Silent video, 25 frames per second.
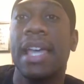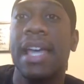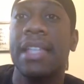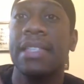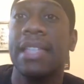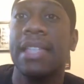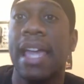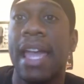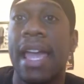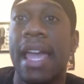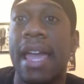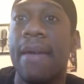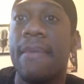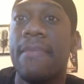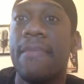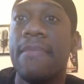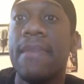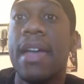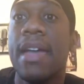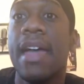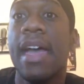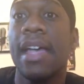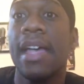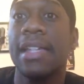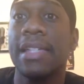got the
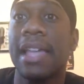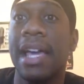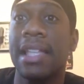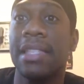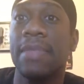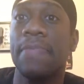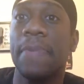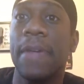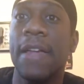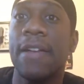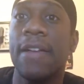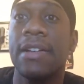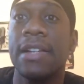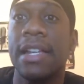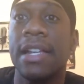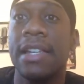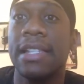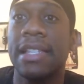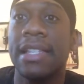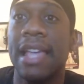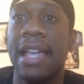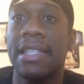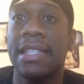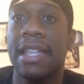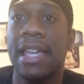M, it's got the period, and
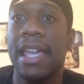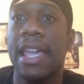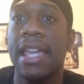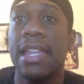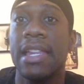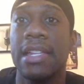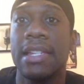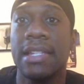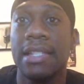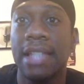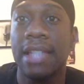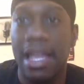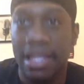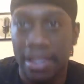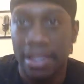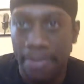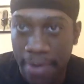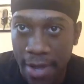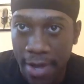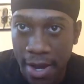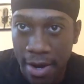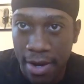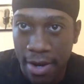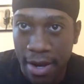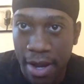it's got the E, and it's got the
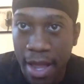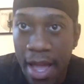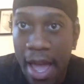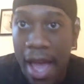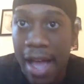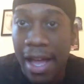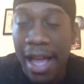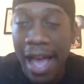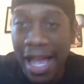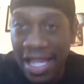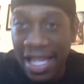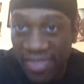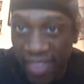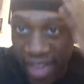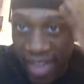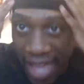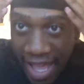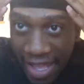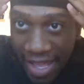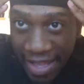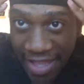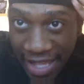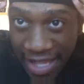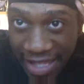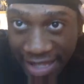period. Guys, forget the